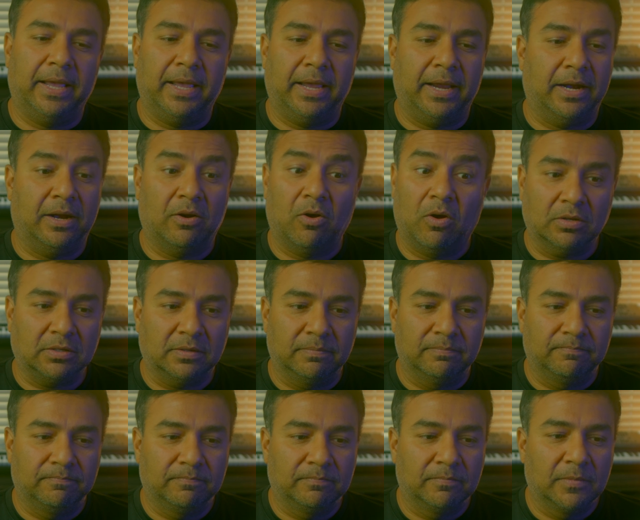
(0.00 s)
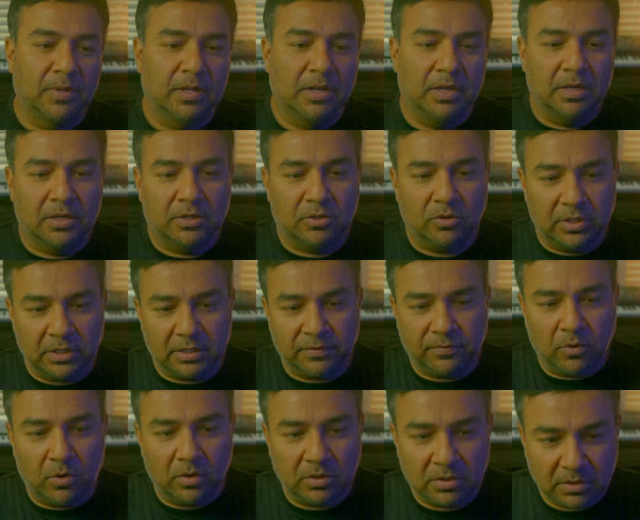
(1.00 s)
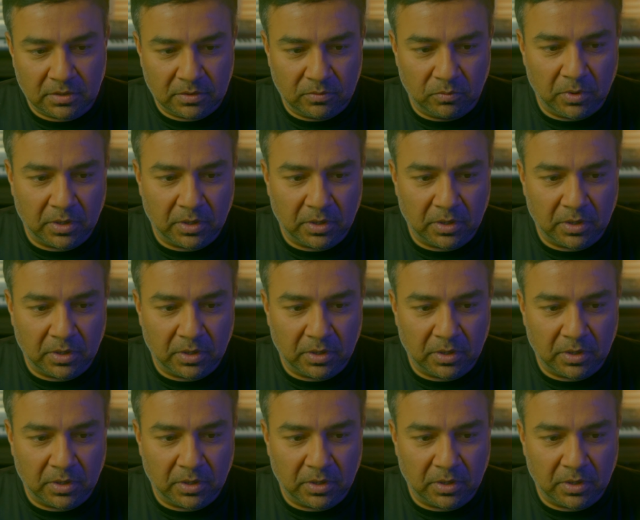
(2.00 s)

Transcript: and awesome. So this, of course,